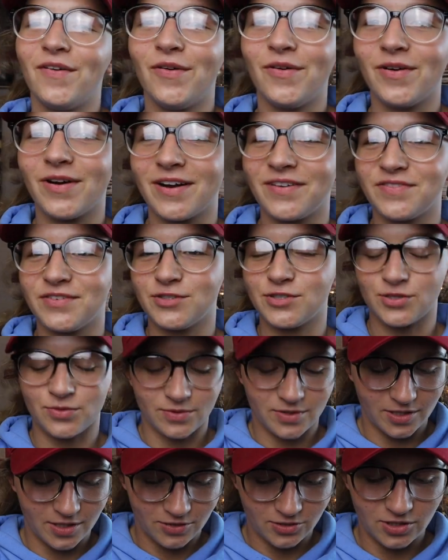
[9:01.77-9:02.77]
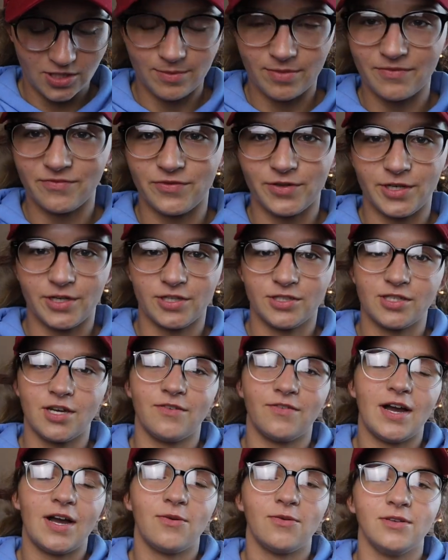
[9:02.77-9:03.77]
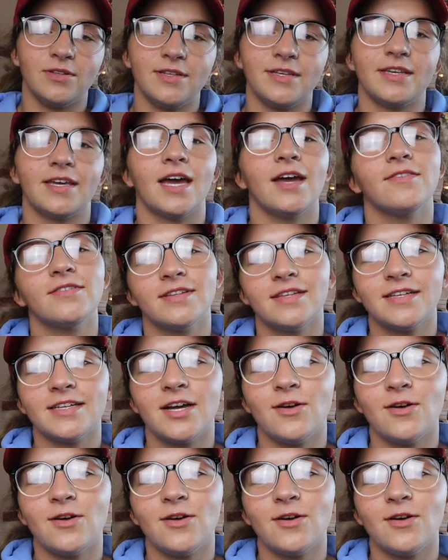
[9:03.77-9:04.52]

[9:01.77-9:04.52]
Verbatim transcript: or if you just want to go shopping for yourself, I will link everything